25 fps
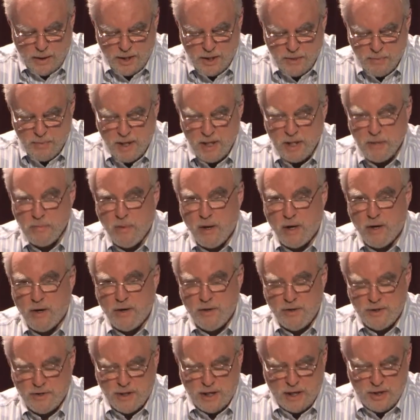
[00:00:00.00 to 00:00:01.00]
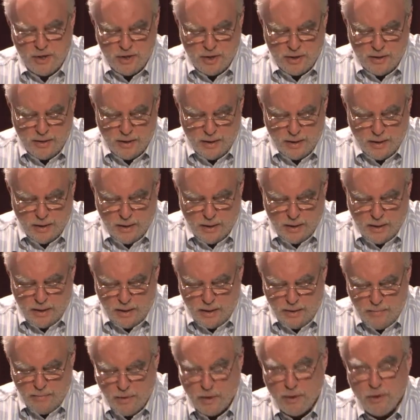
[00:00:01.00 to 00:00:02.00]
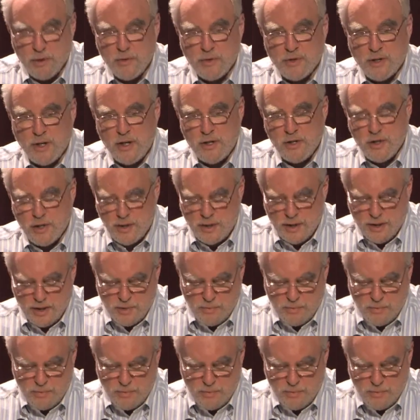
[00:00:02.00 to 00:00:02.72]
Space modernization, militarization,